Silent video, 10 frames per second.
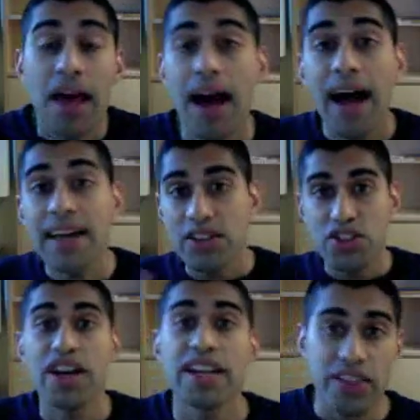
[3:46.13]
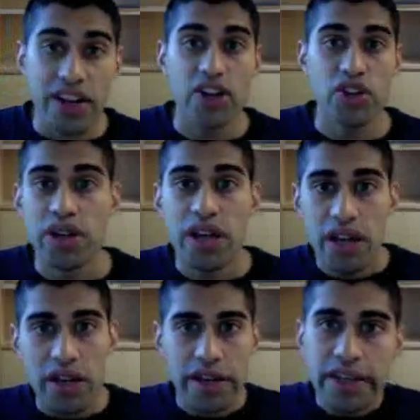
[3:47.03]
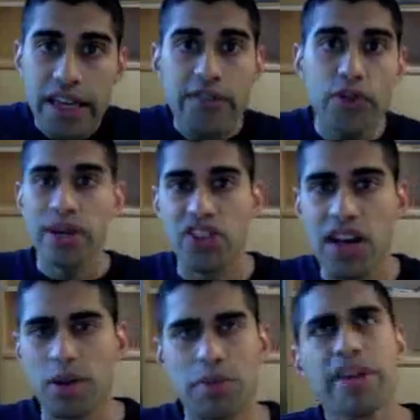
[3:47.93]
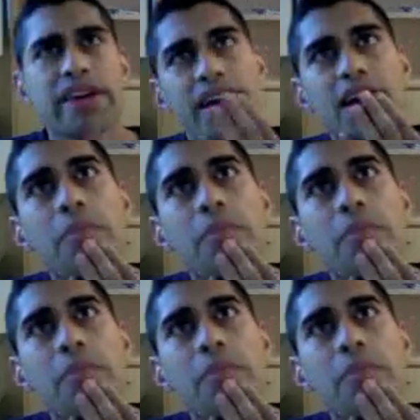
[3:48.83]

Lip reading: am deciding that I should give you an example and thinking,